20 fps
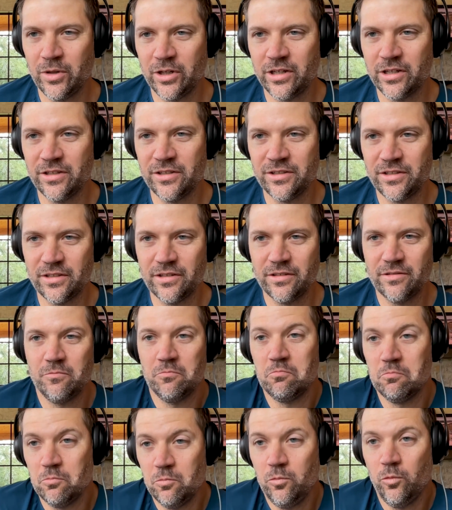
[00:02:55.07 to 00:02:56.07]
Because
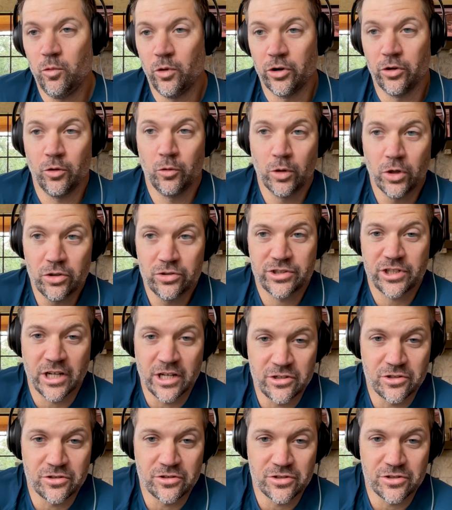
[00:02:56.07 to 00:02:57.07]
we're the world
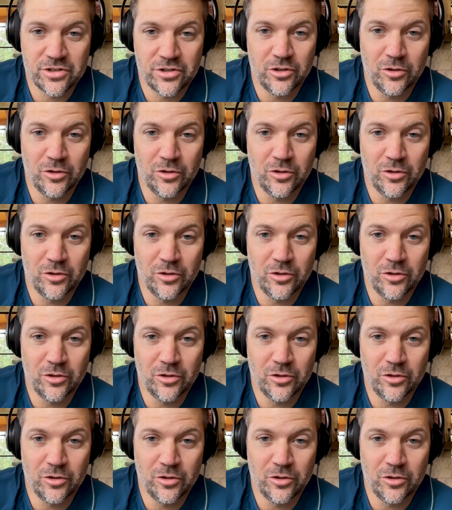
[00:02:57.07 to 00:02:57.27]
changers.